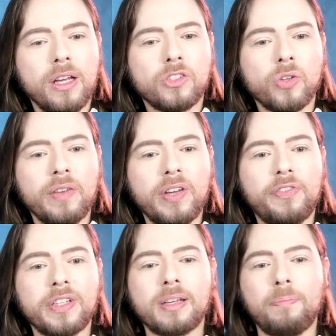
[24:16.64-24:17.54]
So even
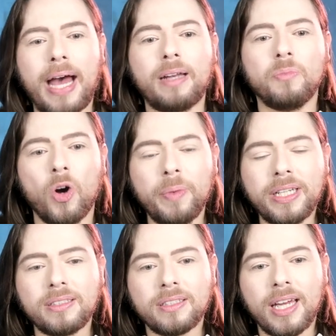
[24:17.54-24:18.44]
if it's a bad
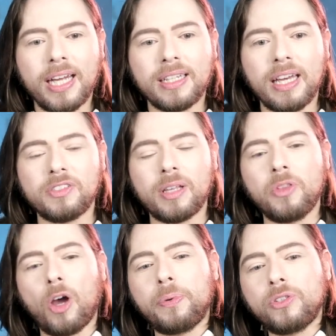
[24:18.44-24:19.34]
moment, it gives them
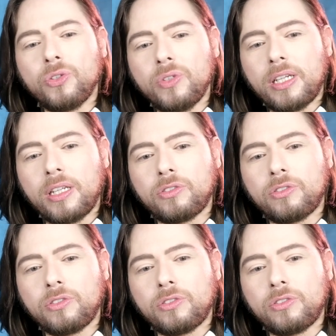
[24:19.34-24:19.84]
the opportunity